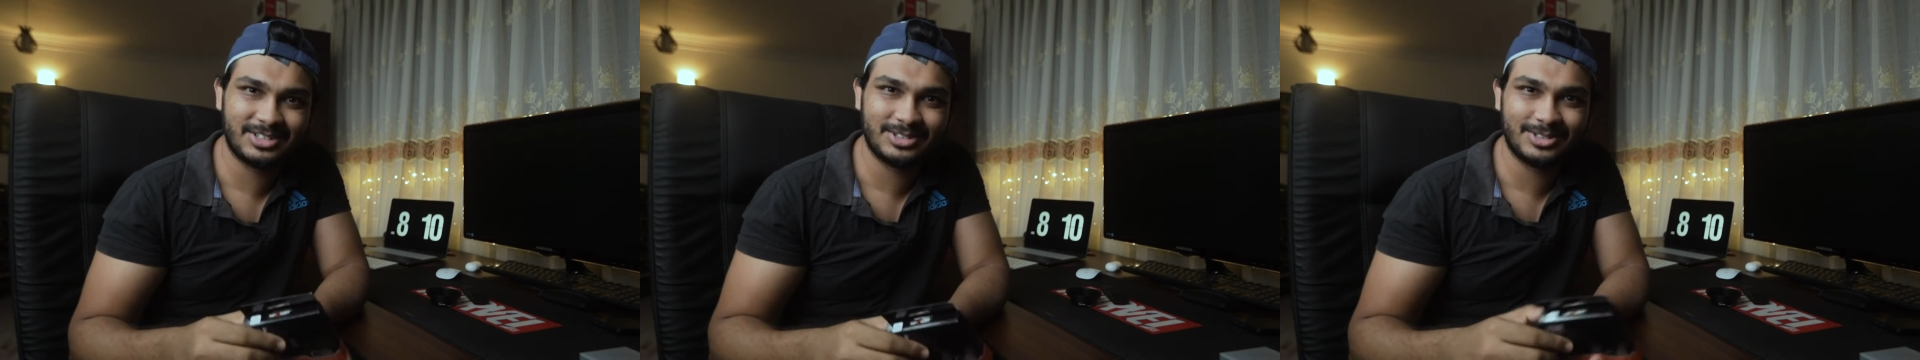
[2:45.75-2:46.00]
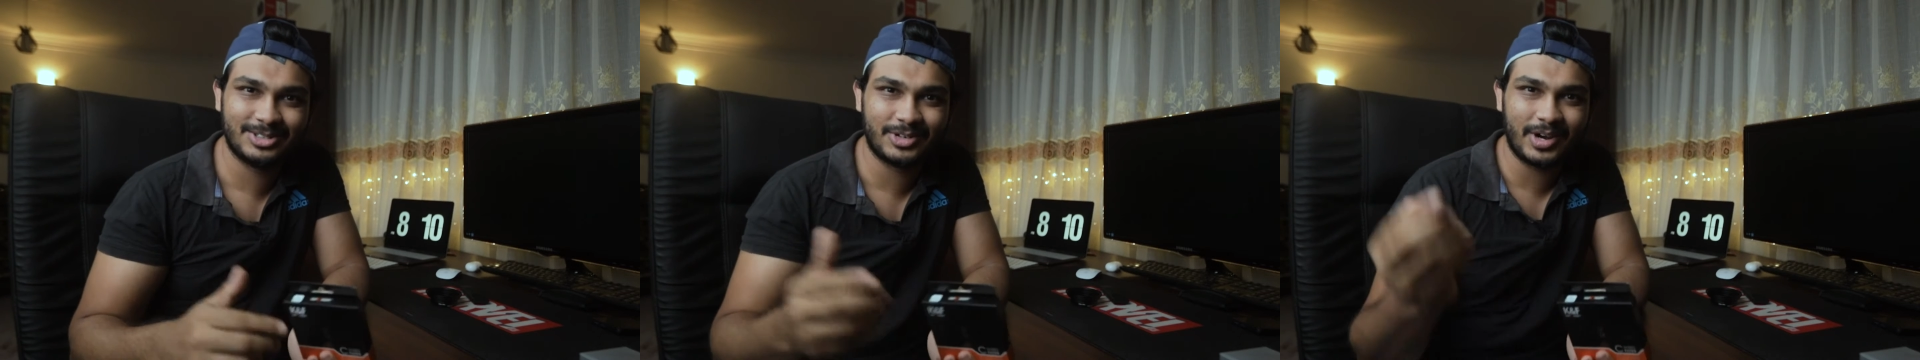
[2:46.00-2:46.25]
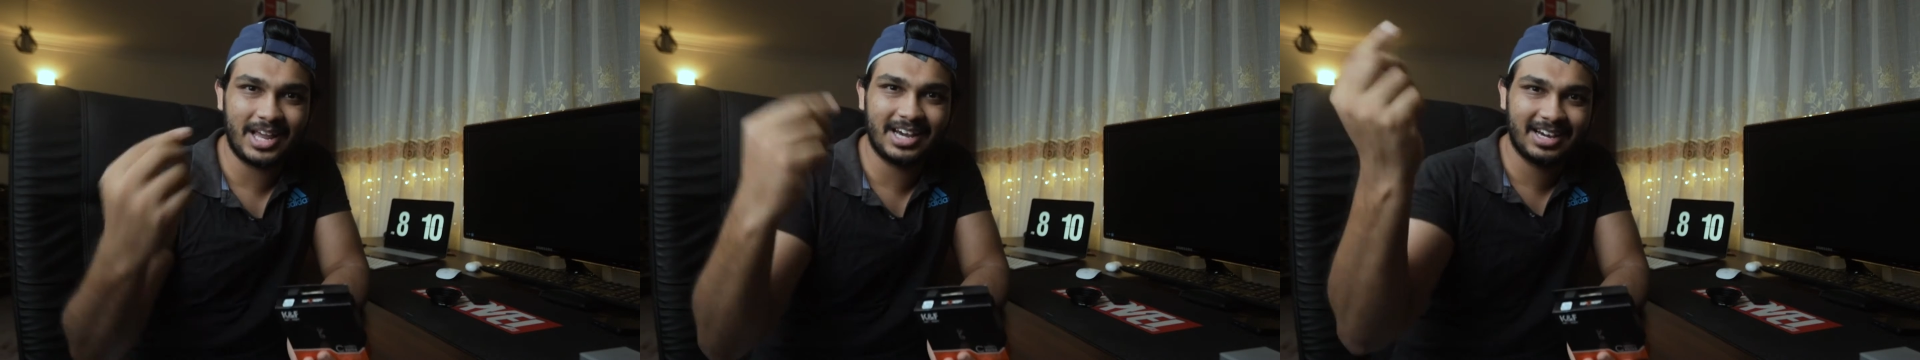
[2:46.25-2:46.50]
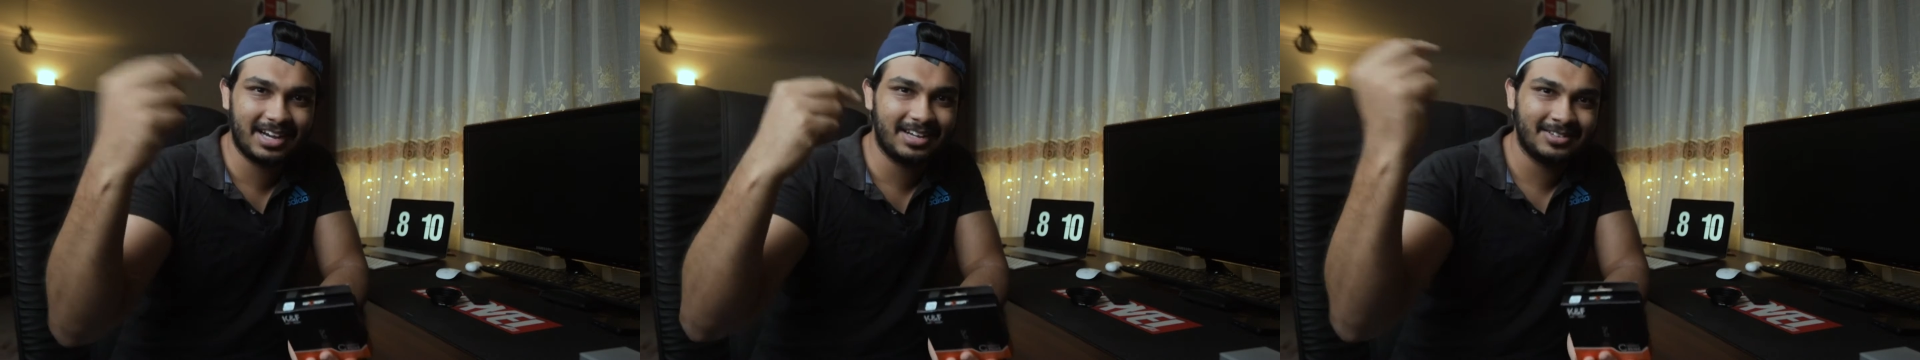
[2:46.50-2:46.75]
to Sri
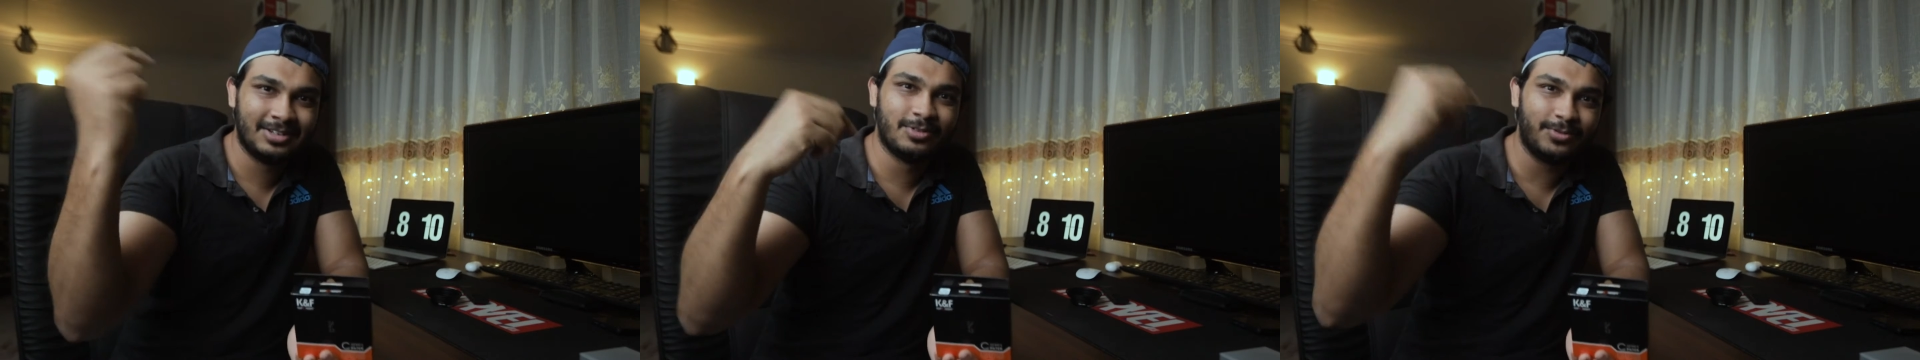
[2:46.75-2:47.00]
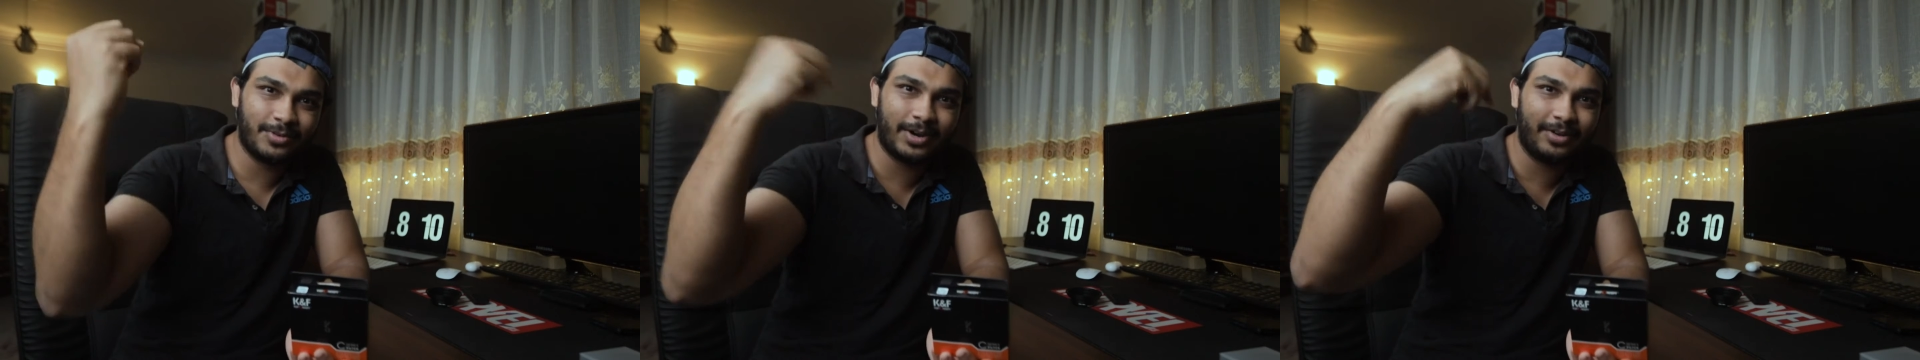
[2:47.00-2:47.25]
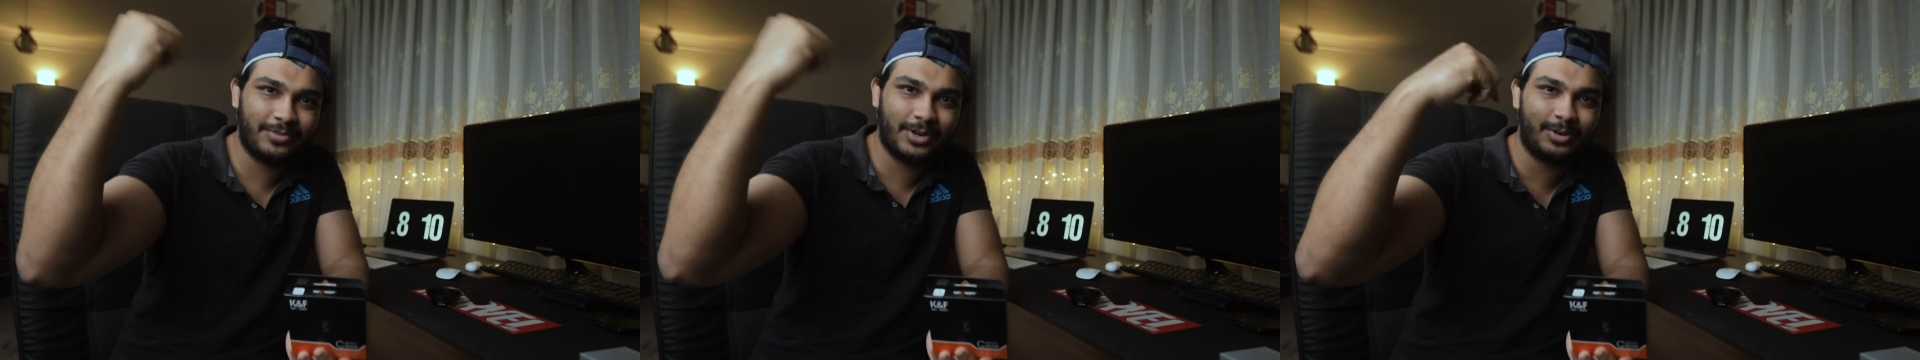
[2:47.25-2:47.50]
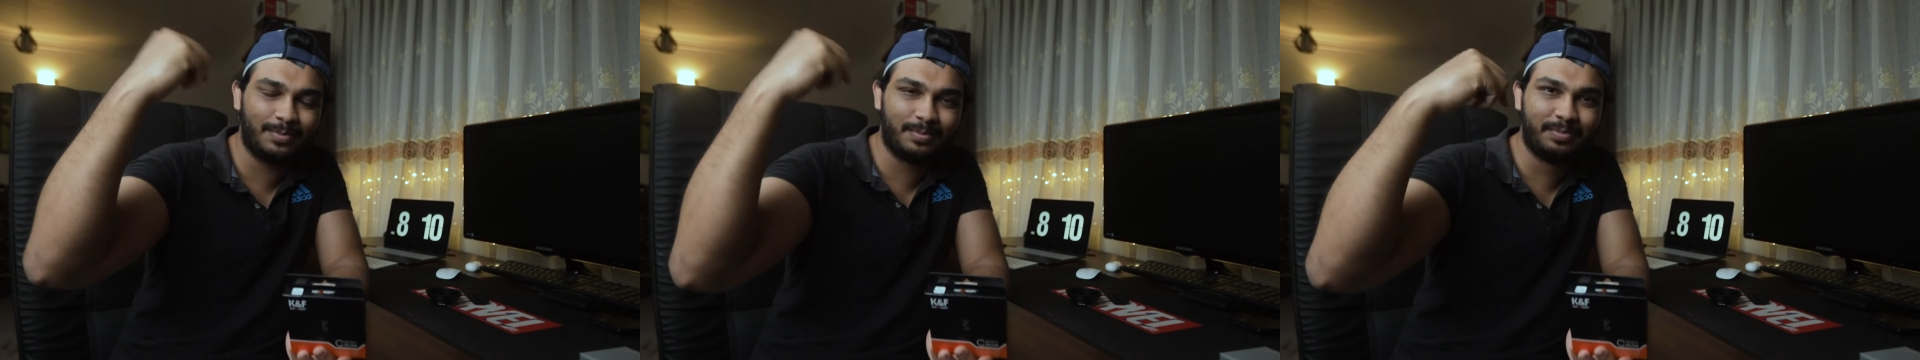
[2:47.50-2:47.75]
Lanka for one of
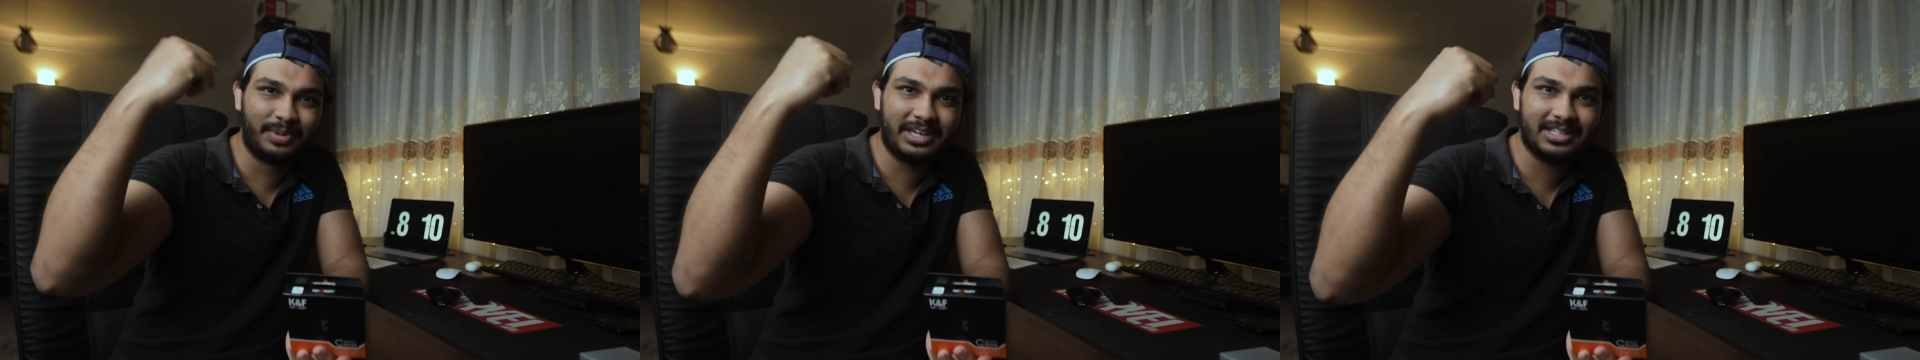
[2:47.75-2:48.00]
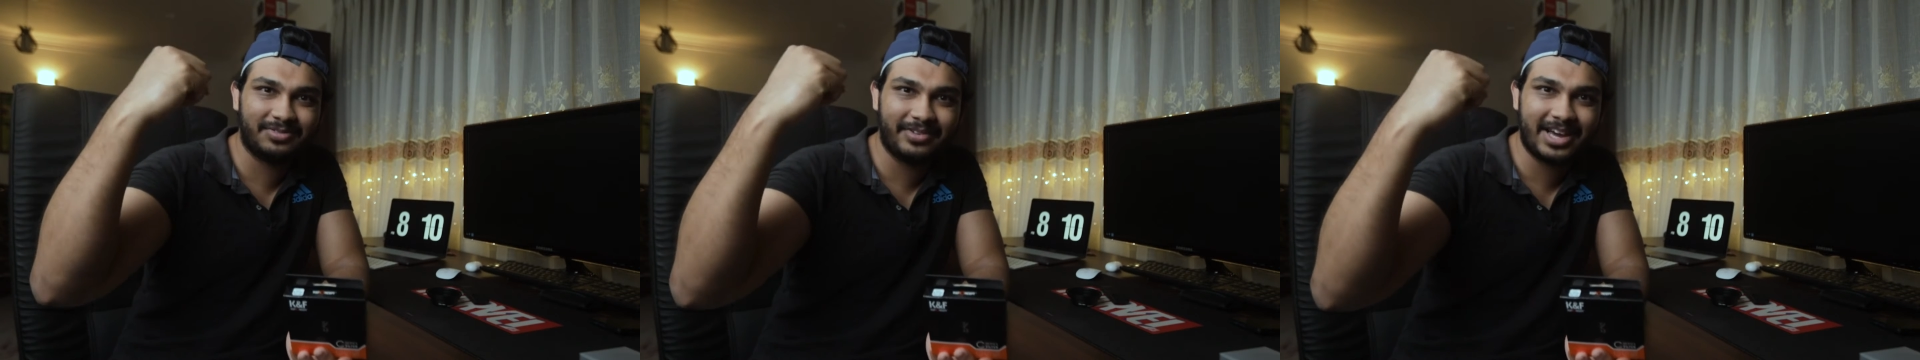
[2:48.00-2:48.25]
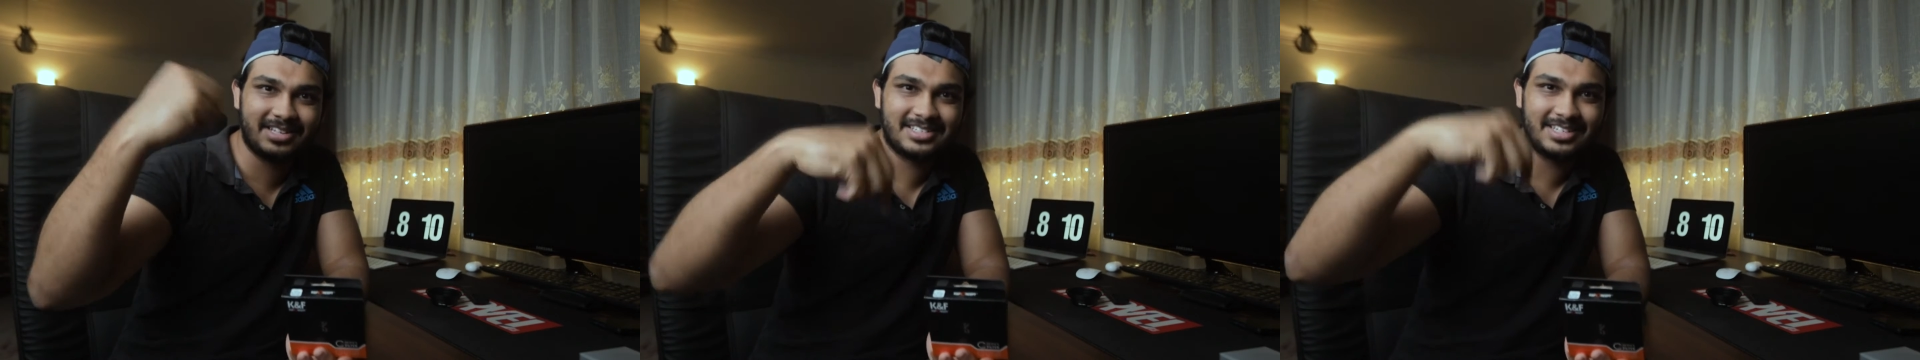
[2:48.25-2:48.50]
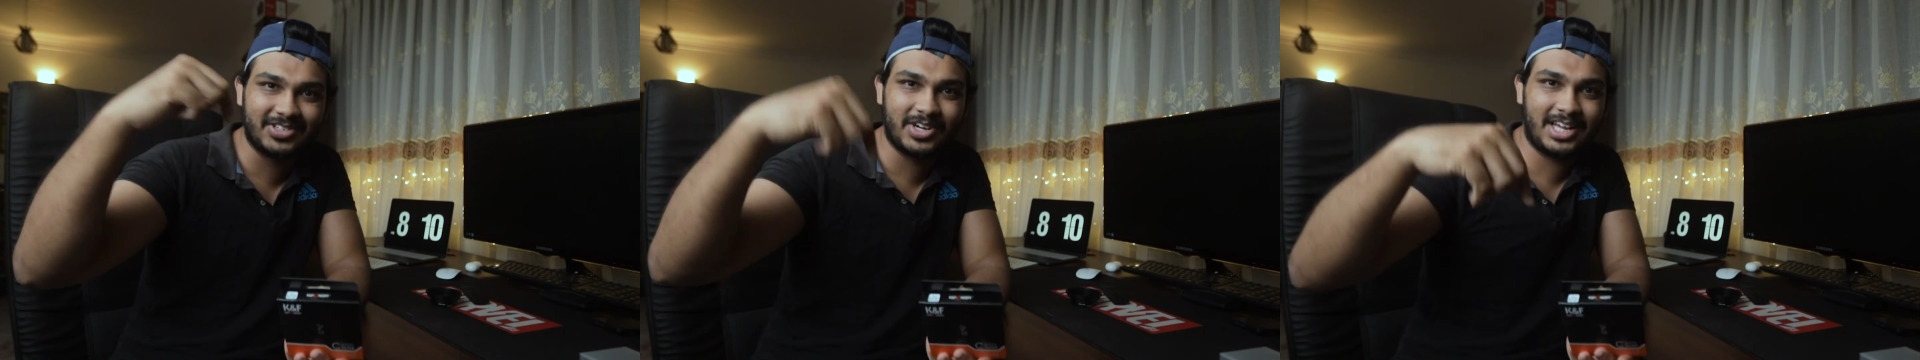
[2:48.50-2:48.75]
your biggest fans
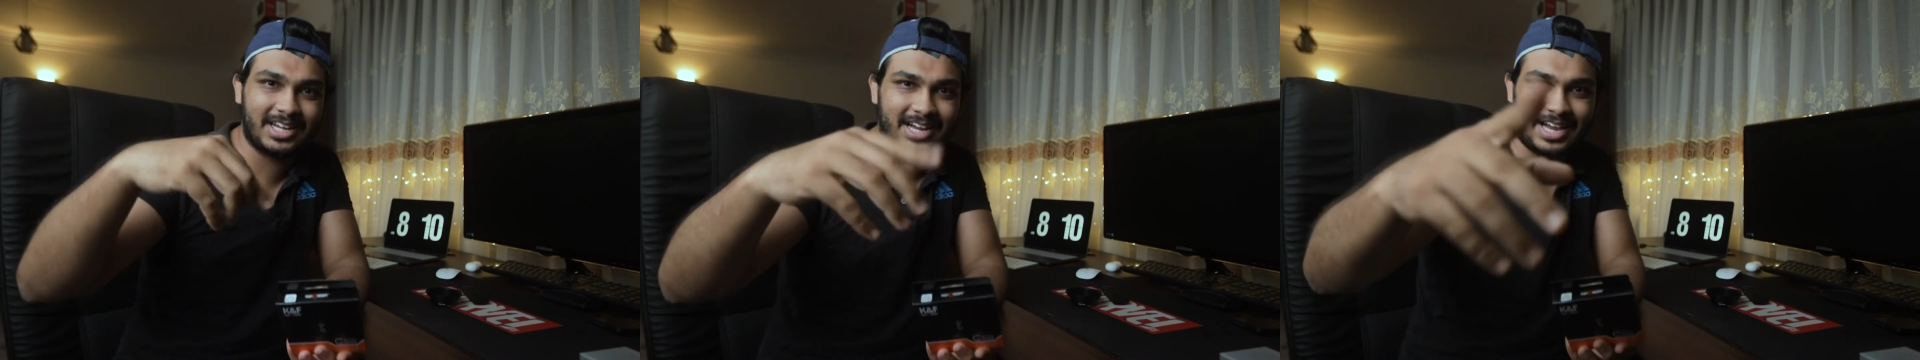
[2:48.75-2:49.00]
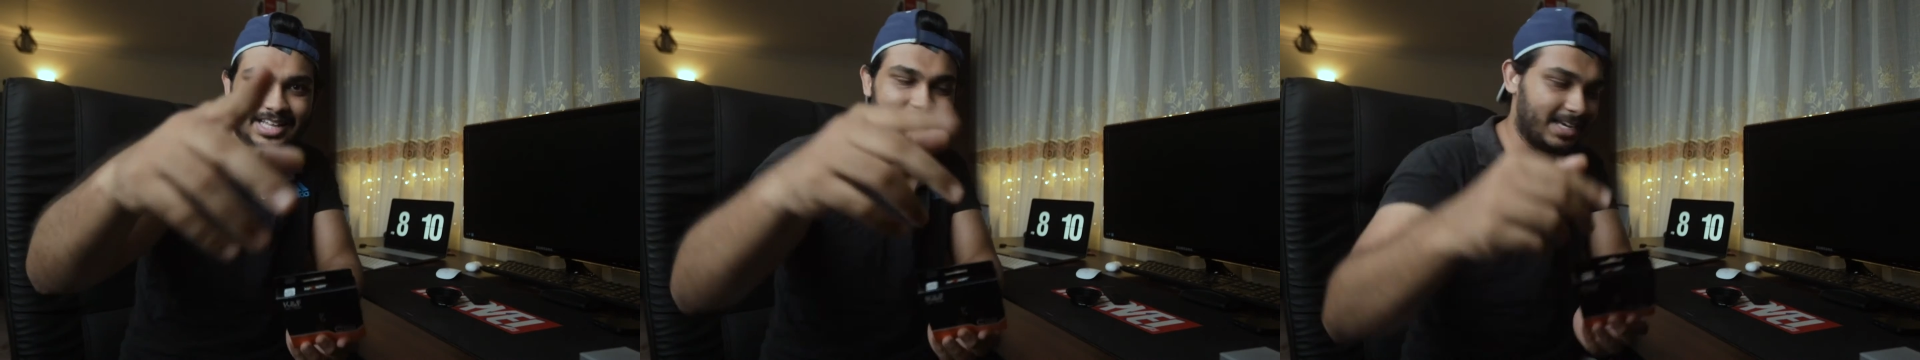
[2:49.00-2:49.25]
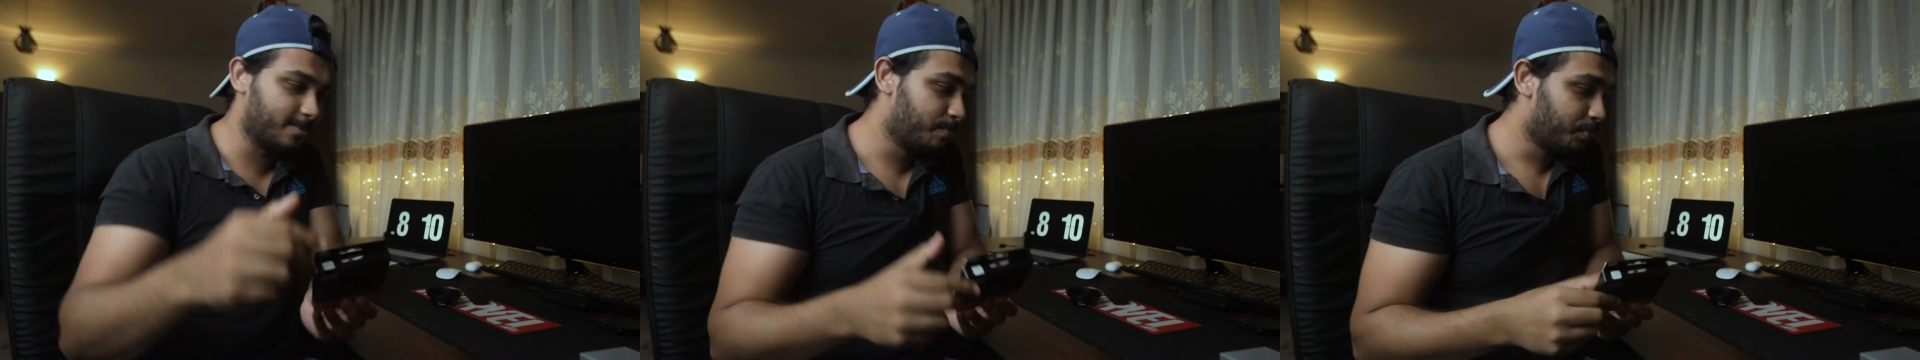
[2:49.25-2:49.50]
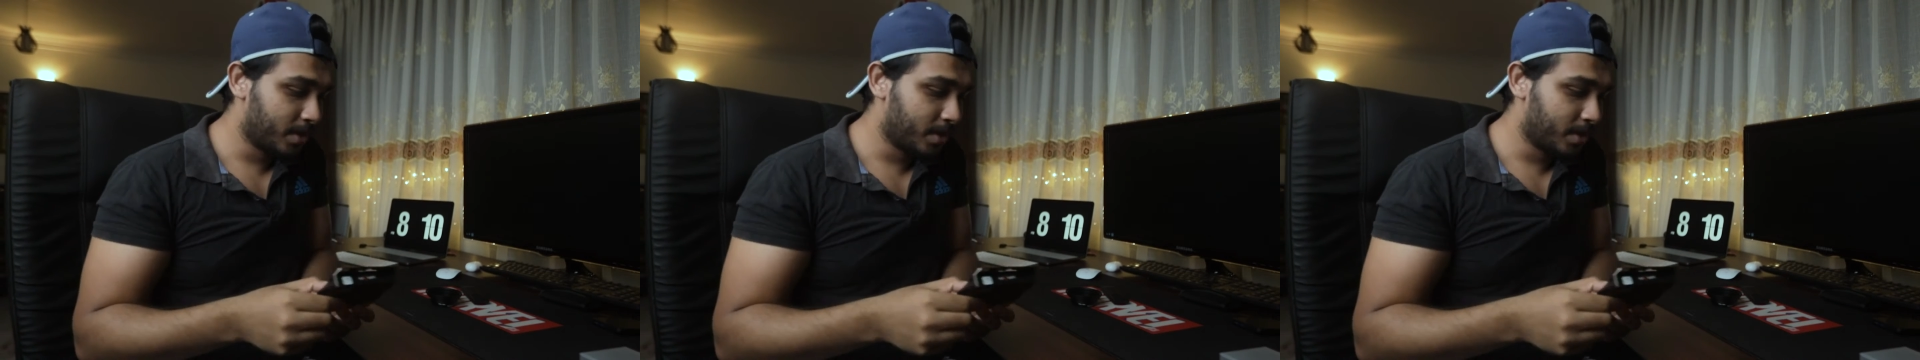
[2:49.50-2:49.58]
in Sri Lanka, I think.